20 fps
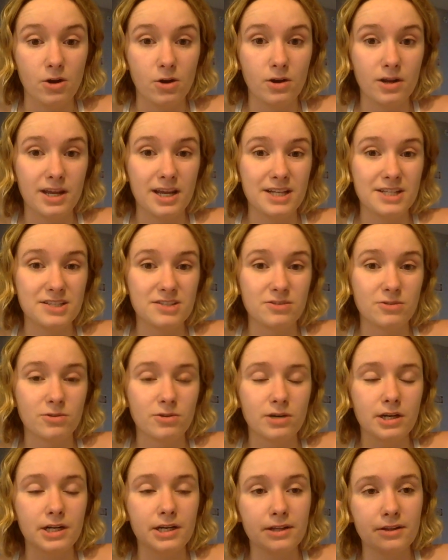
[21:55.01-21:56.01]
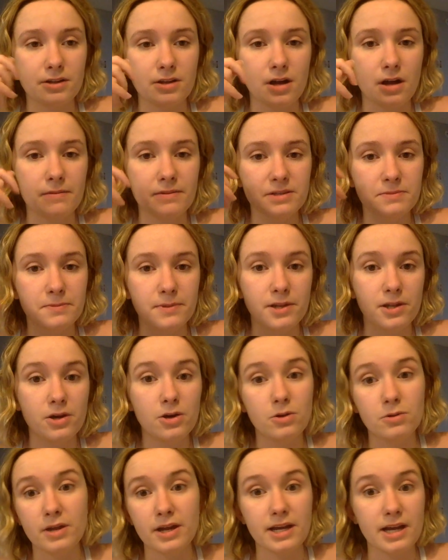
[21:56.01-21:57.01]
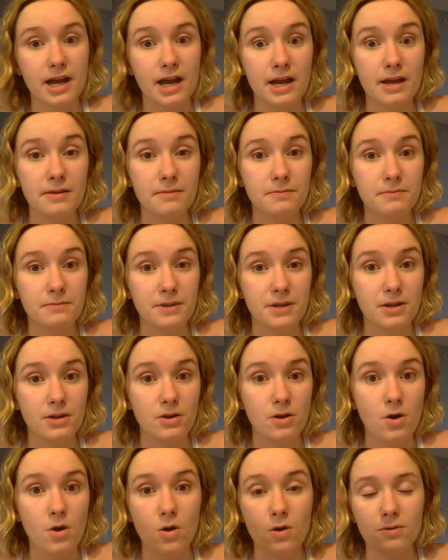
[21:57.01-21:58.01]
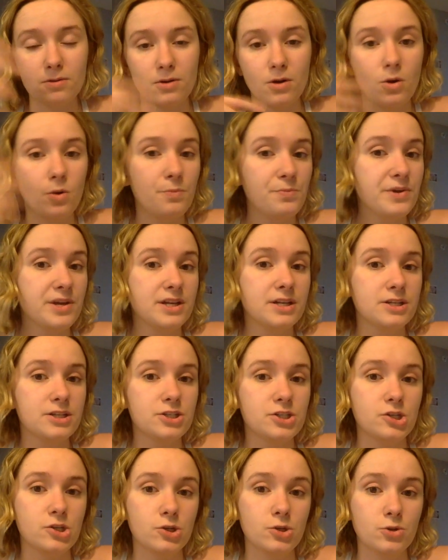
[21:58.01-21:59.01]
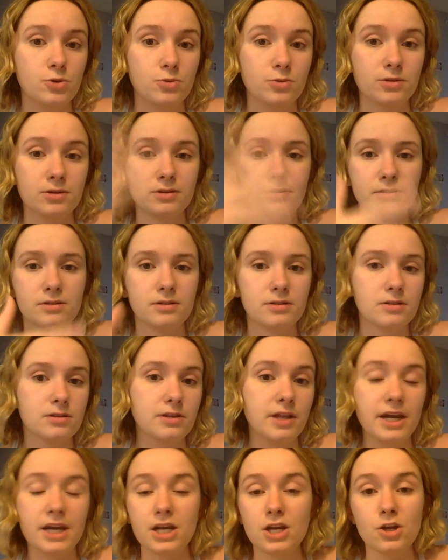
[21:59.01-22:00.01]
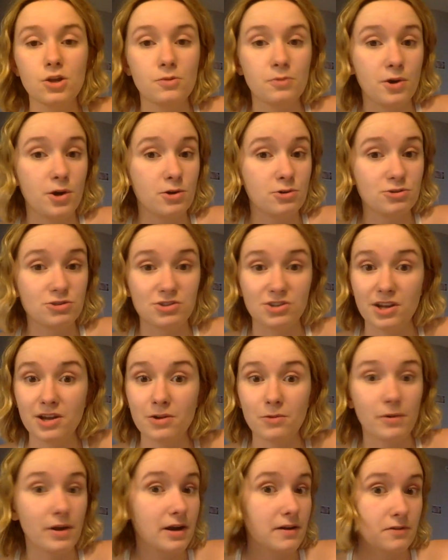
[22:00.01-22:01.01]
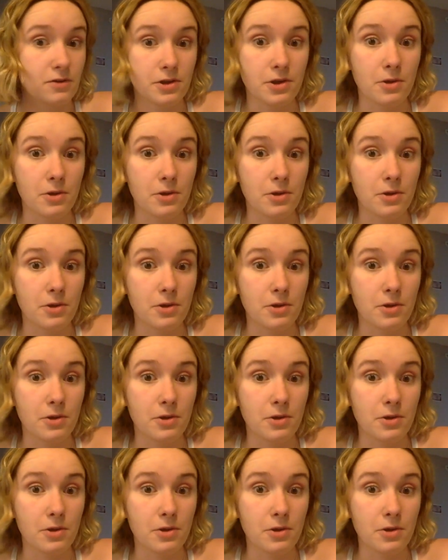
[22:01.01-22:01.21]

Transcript: hurricane story in the comments below, like I'd be open to letting you post like whatever